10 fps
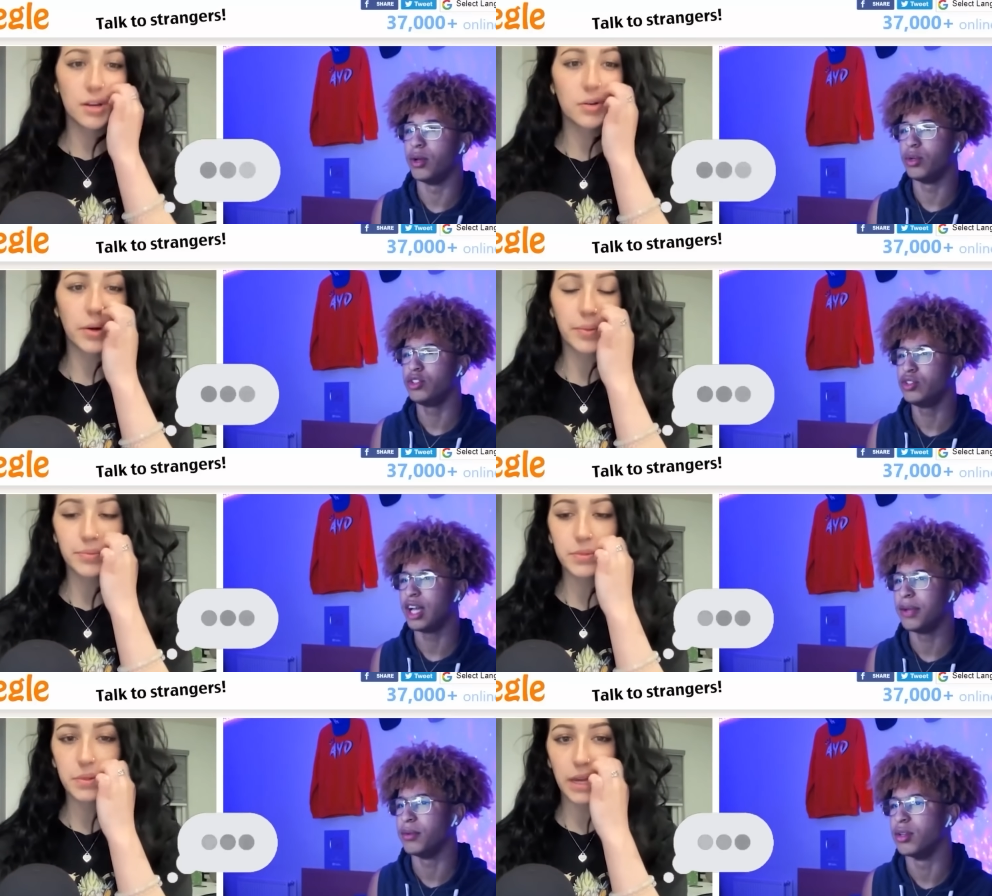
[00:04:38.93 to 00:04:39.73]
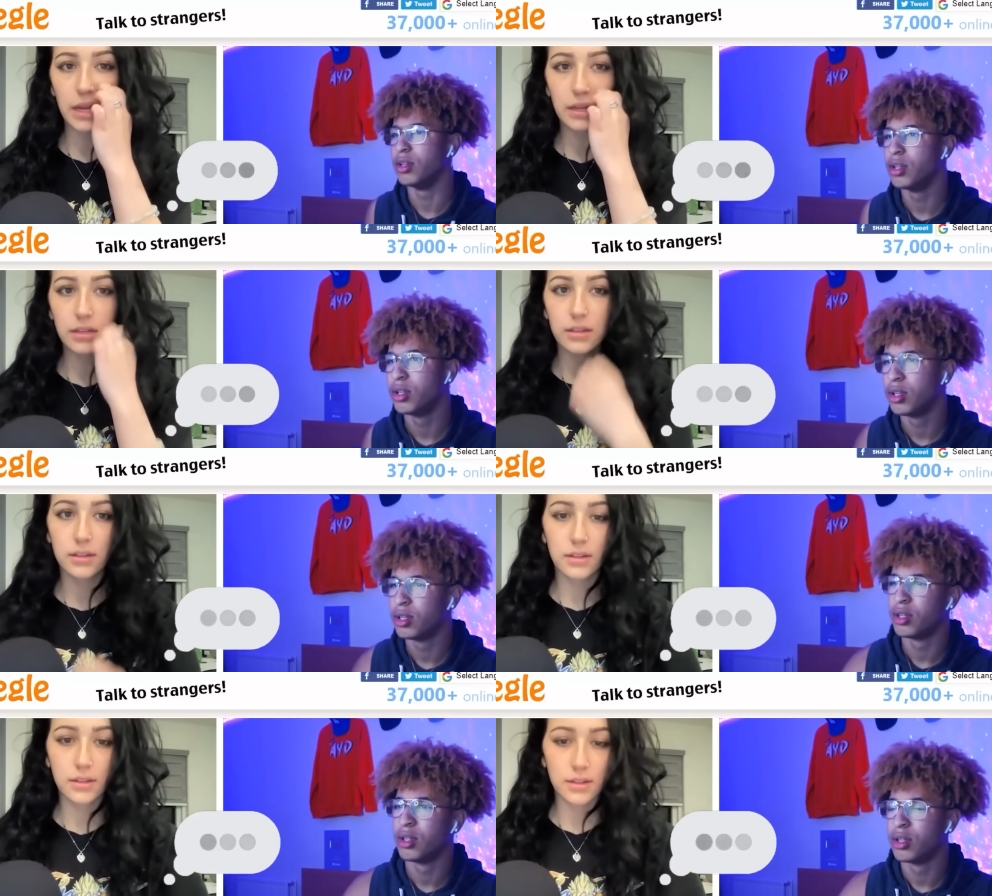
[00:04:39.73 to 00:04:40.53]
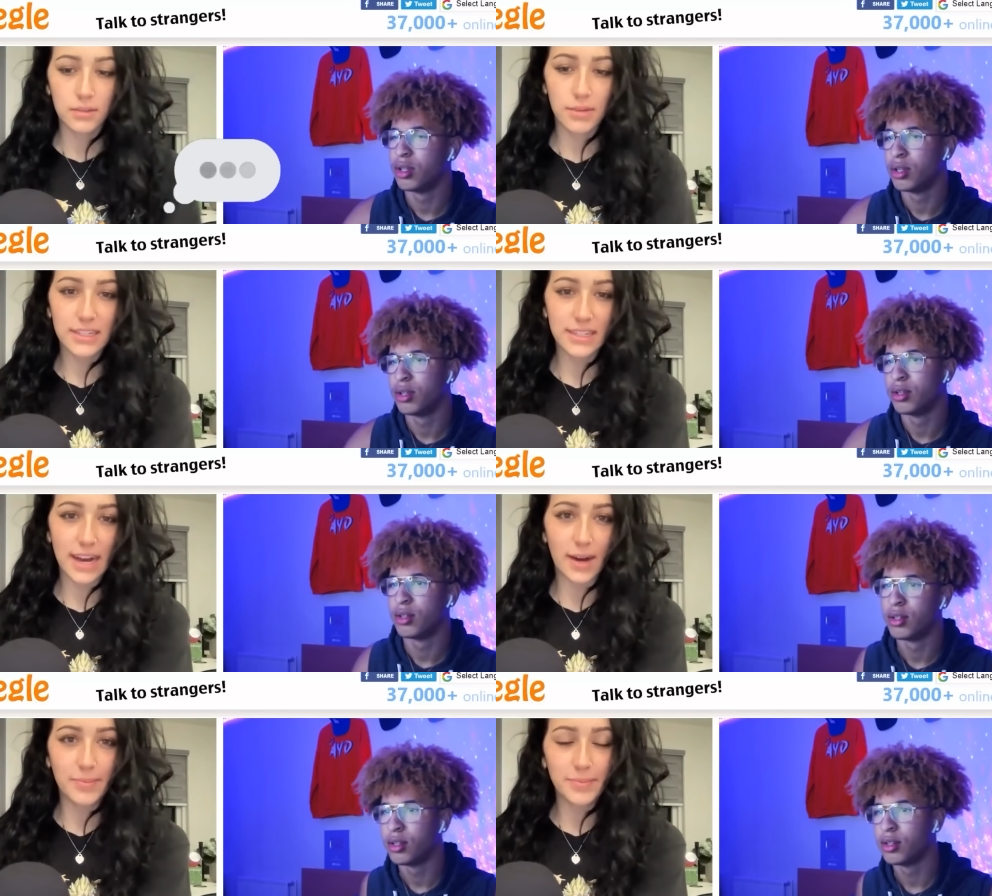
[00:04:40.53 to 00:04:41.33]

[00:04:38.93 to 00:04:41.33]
Speaker 1: What's cool. you typing? My snap.